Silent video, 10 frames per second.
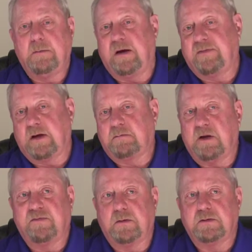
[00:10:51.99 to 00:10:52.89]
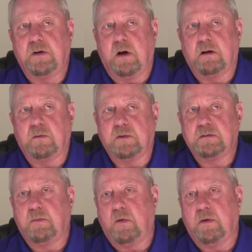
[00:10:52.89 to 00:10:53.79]
Matter of fact, my first daughter
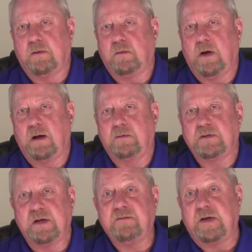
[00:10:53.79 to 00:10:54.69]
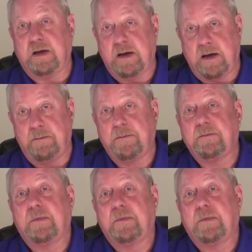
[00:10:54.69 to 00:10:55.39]
was born while I was in Vietnam.